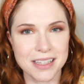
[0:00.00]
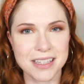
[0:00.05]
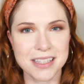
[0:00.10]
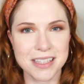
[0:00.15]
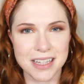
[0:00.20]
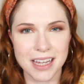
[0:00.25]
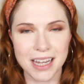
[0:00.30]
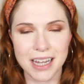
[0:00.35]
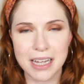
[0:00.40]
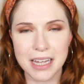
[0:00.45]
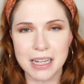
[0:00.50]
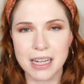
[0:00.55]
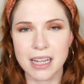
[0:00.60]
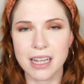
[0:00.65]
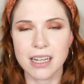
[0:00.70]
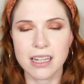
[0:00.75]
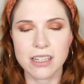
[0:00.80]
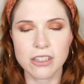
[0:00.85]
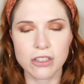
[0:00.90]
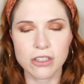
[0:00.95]
skin,
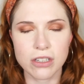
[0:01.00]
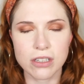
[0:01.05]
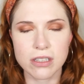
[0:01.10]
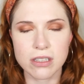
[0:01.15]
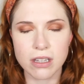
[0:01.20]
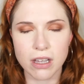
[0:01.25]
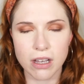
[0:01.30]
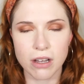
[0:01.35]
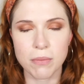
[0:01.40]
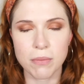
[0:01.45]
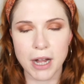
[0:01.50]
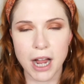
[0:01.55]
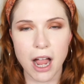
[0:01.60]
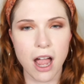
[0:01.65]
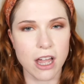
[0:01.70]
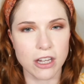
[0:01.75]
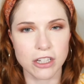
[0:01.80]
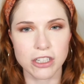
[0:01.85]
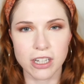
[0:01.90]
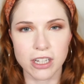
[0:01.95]
and it's just, oh my
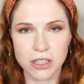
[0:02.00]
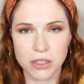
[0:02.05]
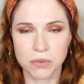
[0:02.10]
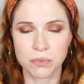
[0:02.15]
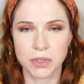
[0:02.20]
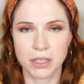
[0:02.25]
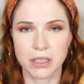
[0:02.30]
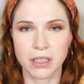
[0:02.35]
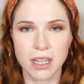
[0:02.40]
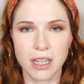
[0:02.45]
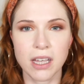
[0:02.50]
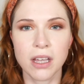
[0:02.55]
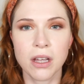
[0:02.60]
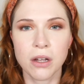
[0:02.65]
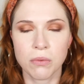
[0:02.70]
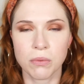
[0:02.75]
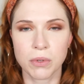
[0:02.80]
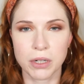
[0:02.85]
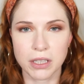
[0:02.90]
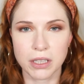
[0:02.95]
gosh, it's really,
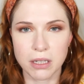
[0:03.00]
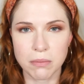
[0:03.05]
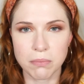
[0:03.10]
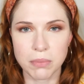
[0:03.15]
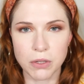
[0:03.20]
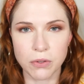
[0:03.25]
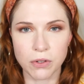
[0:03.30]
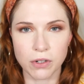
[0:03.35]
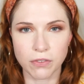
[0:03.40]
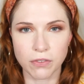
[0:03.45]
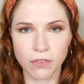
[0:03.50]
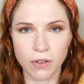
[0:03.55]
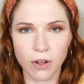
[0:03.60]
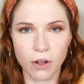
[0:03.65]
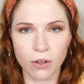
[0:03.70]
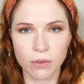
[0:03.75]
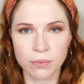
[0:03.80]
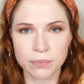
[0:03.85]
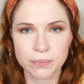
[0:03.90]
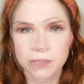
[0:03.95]
really
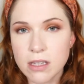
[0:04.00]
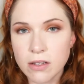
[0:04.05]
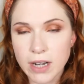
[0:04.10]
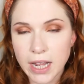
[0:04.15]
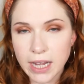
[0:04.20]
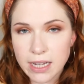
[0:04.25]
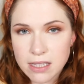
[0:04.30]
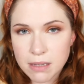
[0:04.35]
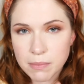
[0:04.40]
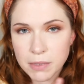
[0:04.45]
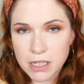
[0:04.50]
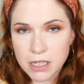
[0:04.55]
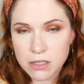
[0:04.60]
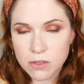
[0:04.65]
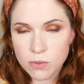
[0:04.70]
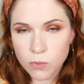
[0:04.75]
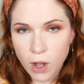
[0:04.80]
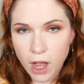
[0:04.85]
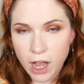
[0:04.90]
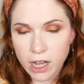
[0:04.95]
beautiful. So next I'm gonna
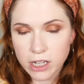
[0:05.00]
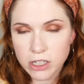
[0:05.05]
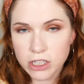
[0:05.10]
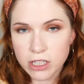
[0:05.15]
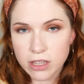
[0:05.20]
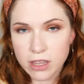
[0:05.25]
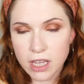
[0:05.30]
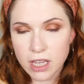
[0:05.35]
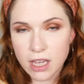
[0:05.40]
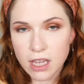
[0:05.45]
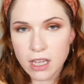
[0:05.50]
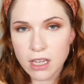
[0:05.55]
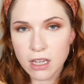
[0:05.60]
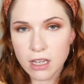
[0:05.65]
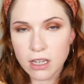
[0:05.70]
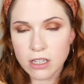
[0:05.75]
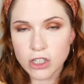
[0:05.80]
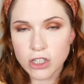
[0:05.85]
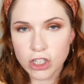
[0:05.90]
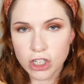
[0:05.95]
swatch
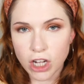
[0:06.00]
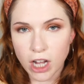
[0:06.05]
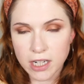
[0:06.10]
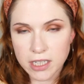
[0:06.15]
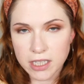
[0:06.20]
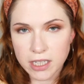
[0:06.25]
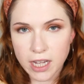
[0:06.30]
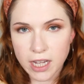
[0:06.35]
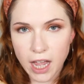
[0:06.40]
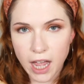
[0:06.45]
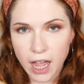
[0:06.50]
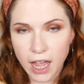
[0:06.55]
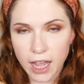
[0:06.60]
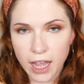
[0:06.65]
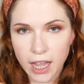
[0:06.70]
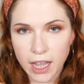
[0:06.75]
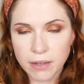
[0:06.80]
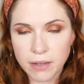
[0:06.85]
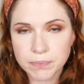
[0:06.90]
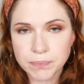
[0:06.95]
the
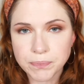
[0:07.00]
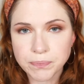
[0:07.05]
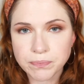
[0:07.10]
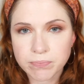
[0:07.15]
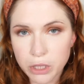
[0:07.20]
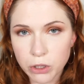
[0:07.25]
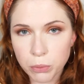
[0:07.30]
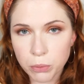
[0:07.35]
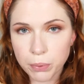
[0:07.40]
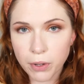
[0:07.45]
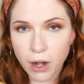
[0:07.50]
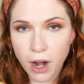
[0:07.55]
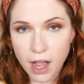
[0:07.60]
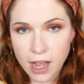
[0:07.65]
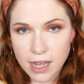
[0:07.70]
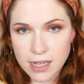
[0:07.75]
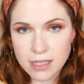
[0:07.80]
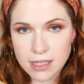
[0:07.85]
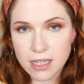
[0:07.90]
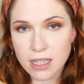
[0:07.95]
CHANTECAILLE Real
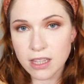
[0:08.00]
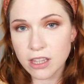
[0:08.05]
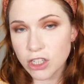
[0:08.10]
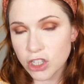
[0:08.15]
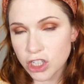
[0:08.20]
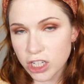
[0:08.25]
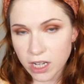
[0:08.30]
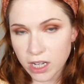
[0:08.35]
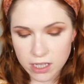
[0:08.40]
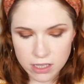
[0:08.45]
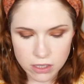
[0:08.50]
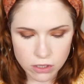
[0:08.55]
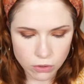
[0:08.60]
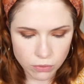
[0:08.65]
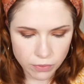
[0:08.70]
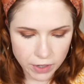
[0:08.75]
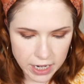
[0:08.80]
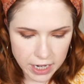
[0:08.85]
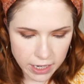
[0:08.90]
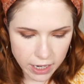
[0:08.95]
Bronze in the shade
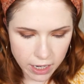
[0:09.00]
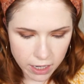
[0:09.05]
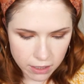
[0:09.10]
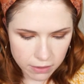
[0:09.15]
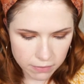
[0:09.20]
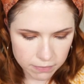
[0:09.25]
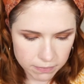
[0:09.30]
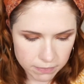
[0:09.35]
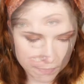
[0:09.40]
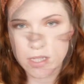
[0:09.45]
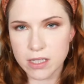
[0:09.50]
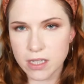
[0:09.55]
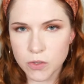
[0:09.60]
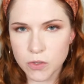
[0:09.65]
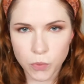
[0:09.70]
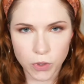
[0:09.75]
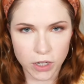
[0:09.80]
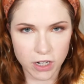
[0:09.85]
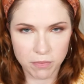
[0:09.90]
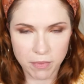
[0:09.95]
Serena. This
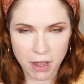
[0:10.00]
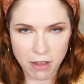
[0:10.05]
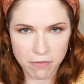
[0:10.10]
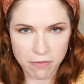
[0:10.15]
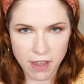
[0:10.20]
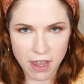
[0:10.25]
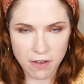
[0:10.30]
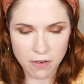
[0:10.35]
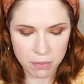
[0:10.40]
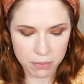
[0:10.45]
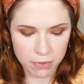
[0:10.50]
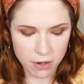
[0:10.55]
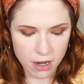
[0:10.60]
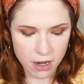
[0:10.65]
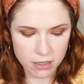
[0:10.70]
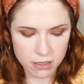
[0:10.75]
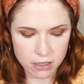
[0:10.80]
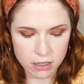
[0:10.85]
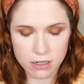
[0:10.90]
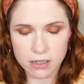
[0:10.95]
is one of my favorite
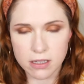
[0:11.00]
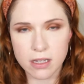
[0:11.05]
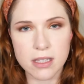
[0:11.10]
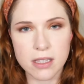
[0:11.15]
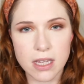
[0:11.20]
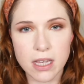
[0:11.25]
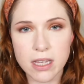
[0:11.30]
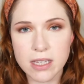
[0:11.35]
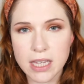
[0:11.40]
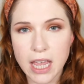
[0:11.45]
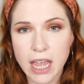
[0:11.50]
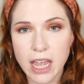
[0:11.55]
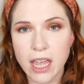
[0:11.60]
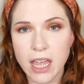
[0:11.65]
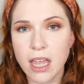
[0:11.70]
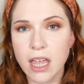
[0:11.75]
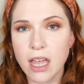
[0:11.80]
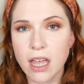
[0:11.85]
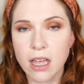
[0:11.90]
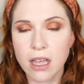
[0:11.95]
bronzers. This is
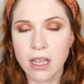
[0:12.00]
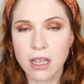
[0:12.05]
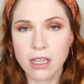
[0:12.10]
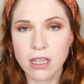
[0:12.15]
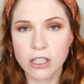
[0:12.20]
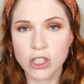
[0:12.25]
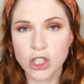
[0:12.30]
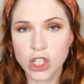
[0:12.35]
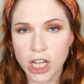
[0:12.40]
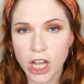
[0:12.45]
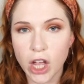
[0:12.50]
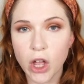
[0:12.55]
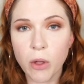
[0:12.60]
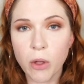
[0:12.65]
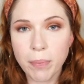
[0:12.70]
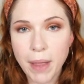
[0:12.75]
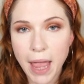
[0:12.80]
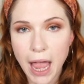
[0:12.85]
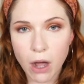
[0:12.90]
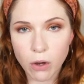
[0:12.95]
a
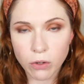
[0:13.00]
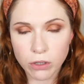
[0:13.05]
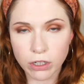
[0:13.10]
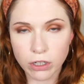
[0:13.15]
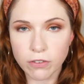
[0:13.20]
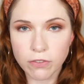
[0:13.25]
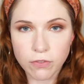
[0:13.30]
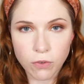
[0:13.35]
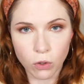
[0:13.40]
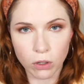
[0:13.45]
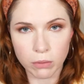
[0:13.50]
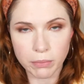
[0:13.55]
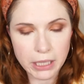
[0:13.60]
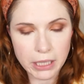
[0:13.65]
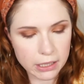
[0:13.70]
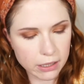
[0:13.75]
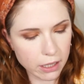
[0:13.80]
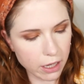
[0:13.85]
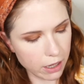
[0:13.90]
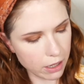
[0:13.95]
gel powder
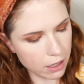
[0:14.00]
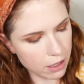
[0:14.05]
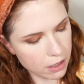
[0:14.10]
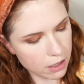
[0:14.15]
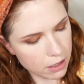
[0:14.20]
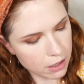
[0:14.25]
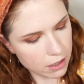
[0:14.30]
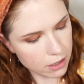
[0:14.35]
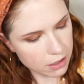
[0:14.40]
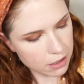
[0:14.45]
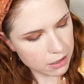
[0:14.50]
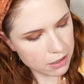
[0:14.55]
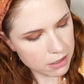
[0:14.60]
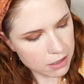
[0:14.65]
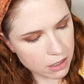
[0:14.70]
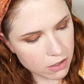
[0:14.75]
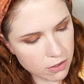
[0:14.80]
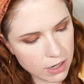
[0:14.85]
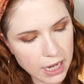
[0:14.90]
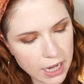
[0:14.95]
formula.
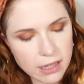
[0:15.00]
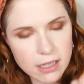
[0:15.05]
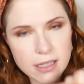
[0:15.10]
So not the